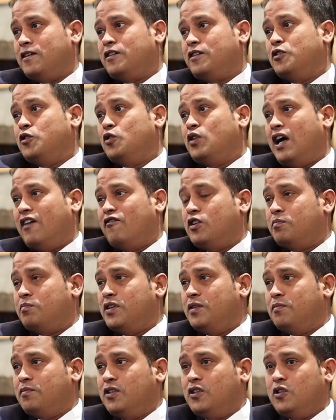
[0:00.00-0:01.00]
You have
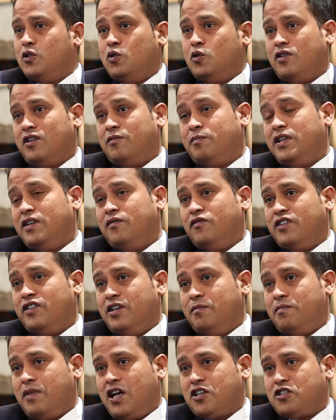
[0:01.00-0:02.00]
people who have been
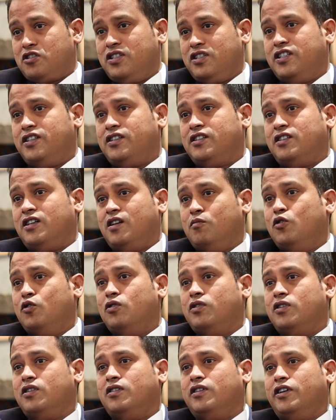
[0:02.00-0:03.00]
very passionate
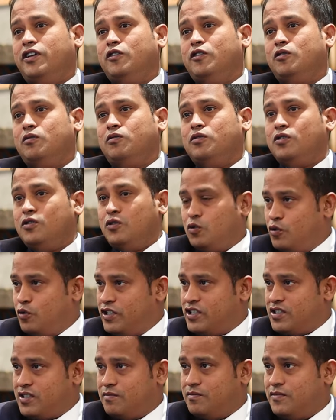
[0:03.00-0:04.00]
about,
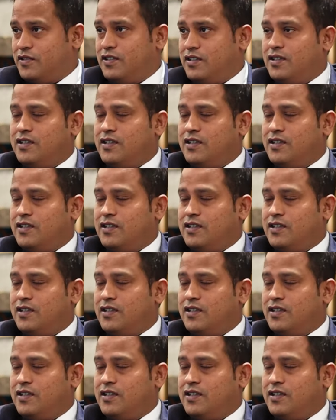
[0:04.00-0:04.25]
tourism.